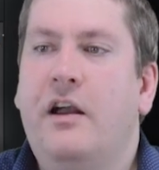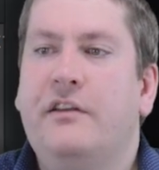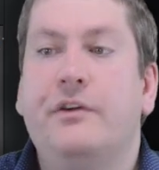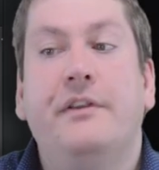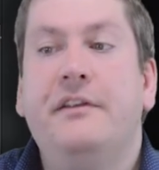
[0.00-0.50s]

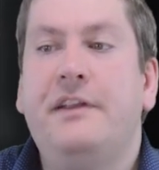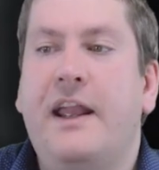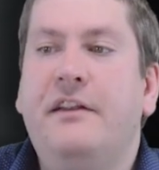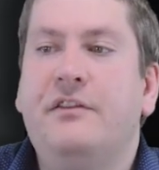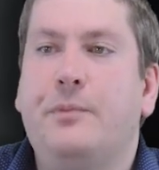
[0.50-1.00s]
So in this
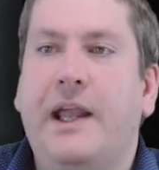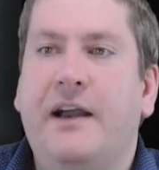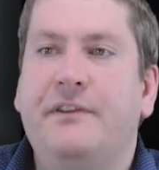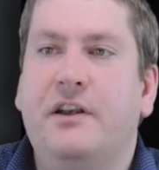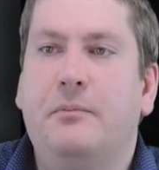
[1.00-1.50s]
case, we
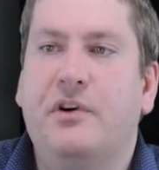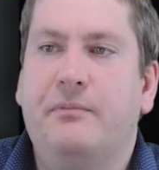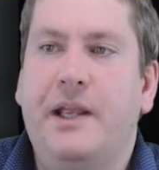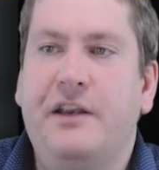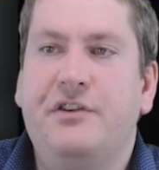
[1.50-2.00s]
have the number
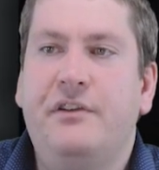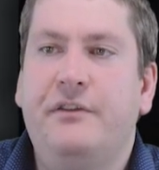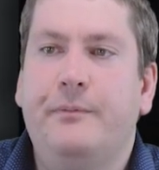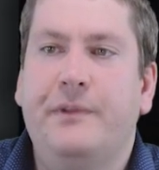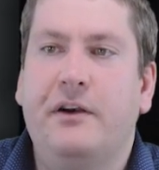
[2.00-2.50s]
of
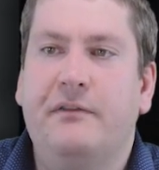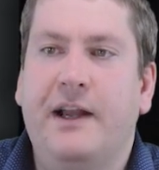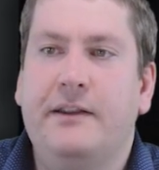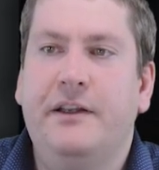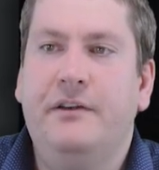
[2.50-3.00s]
pages that are
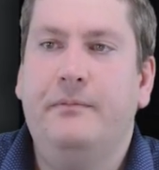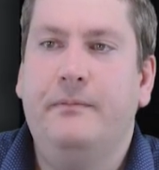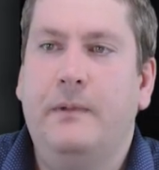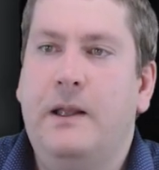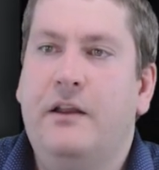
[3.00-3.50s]
valid,
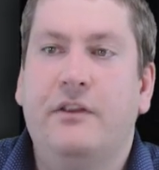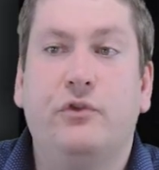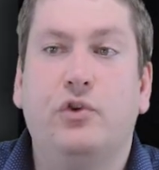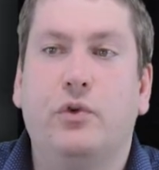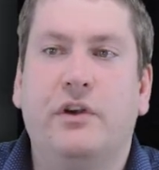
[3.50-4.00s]
the
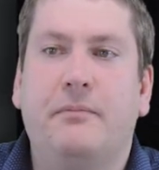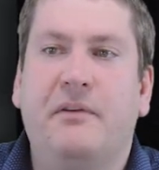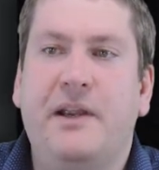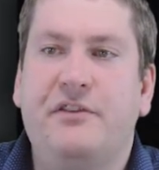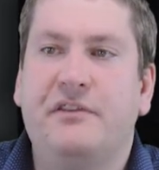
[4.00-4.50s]
total
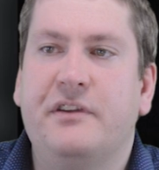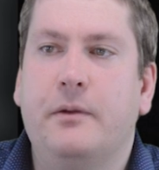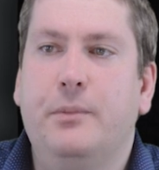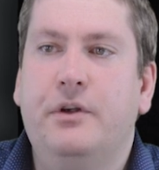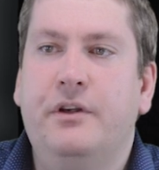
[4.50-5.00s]
number of pages in
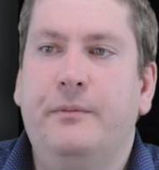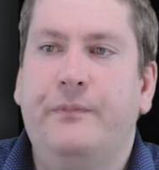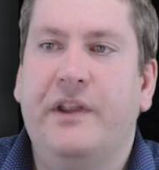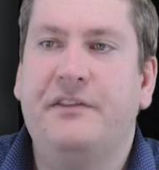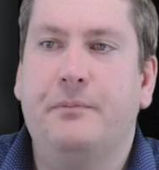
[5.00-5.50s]
the book
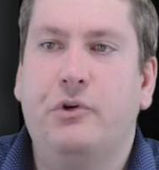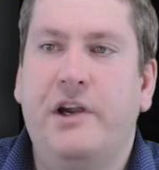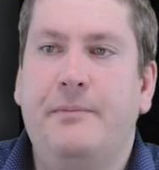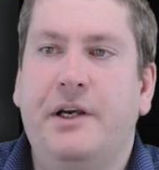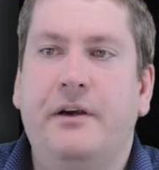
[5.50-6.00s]
as a
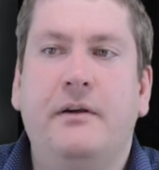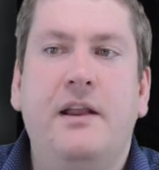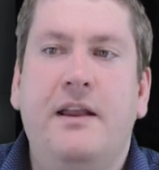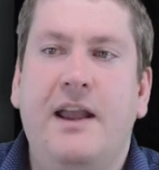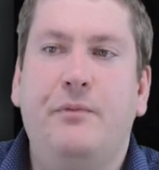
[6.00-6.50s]
parameter,
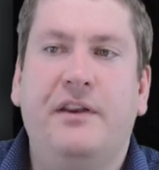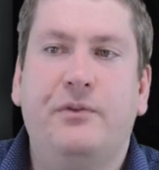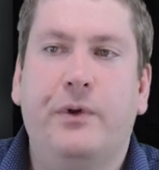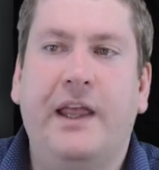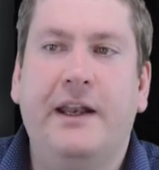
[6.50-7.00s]
and we
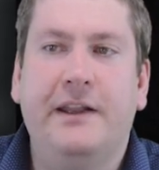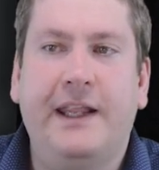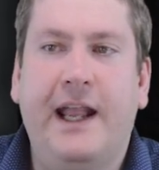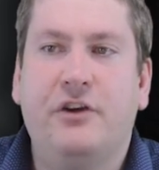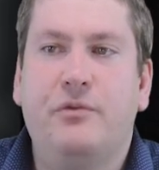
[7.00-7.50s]
store that in
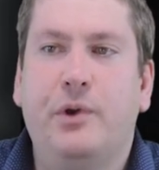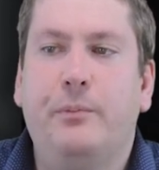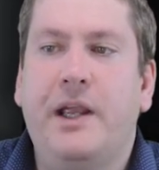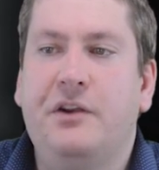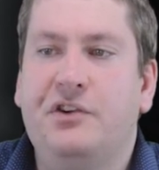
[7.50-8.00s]
the
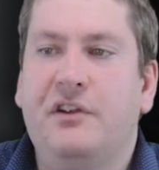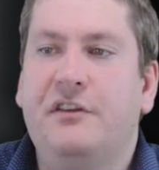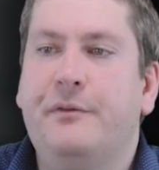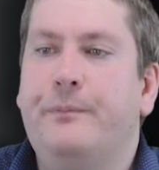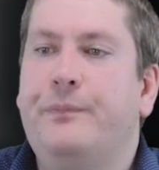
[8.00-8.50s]
attribute pages.